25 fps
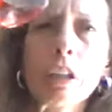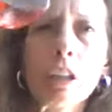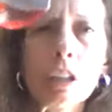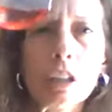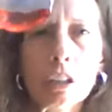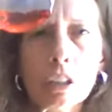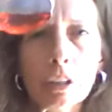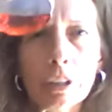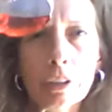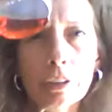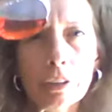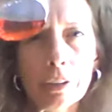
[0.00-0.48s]

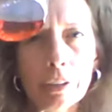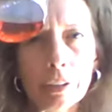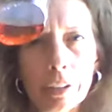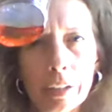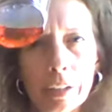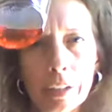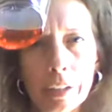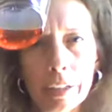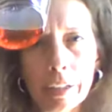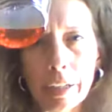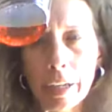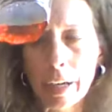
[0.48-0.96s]
clear
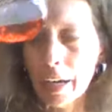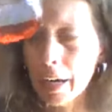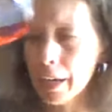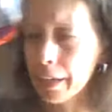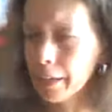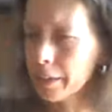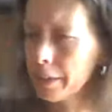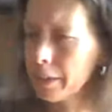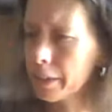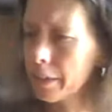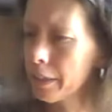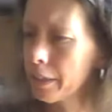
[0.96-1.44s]
yet.
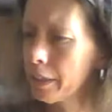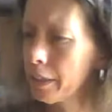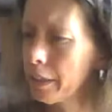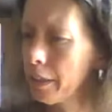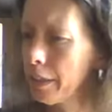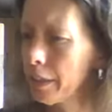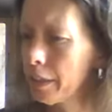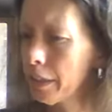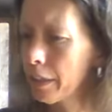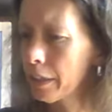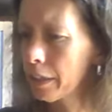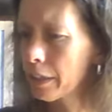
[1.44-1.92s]

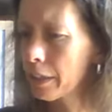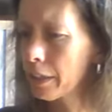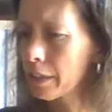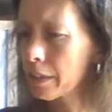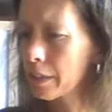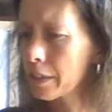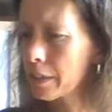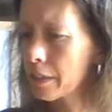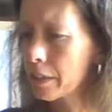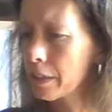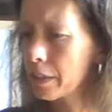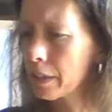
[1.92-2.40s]
Let's
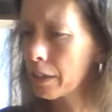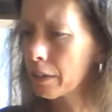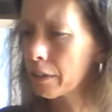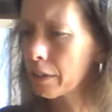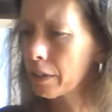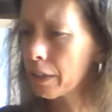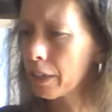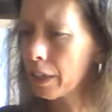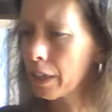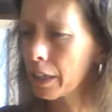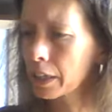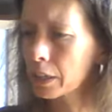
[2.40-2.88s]
see on the
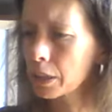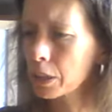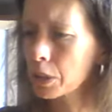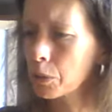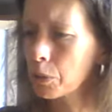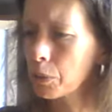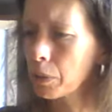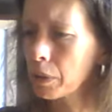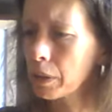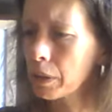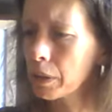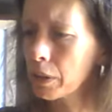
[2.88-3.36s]
next
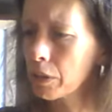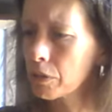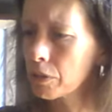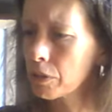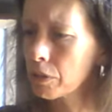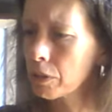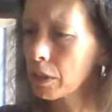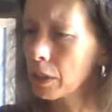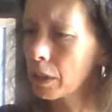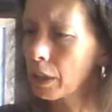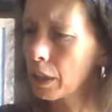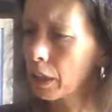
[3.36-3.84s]
one. Here's
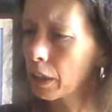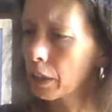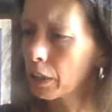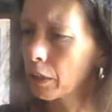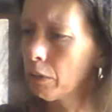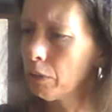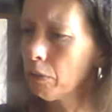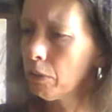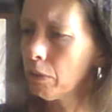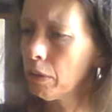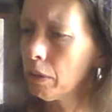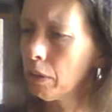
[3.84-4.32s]
the yellow.
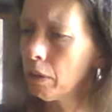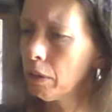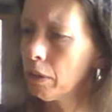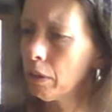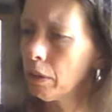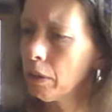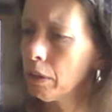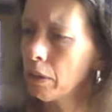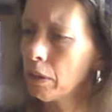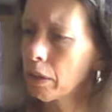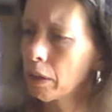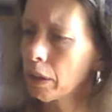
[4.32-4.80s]

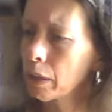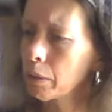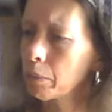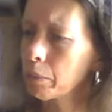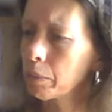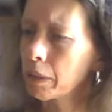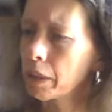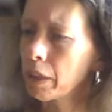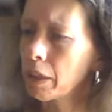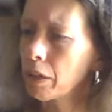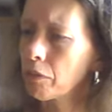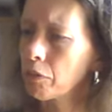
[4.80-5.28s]
I'll be
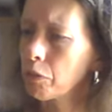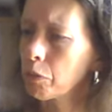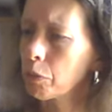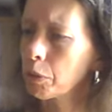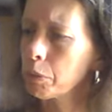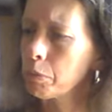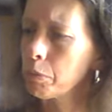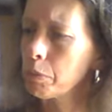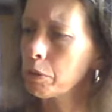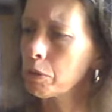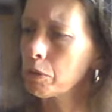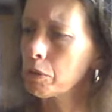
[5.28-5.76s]
careful with
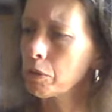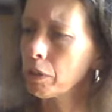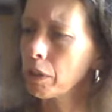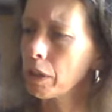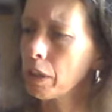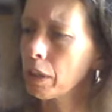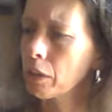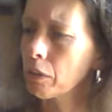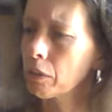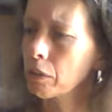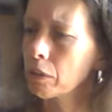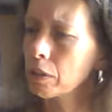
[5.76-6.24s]
Mr.
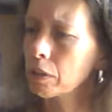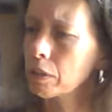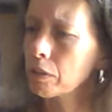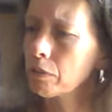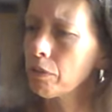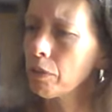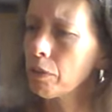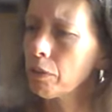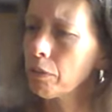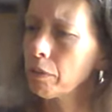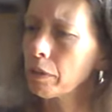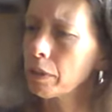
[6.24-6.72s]
Yellow because I've
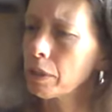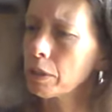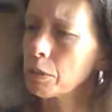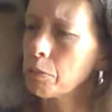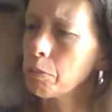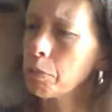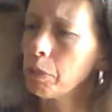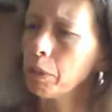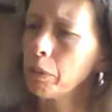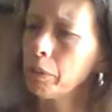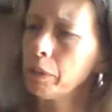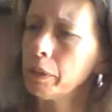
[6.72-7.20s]
already
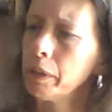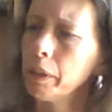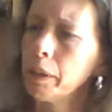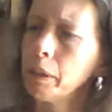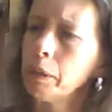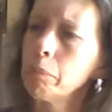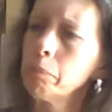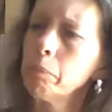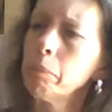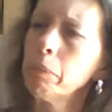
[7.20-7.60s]
spilled him.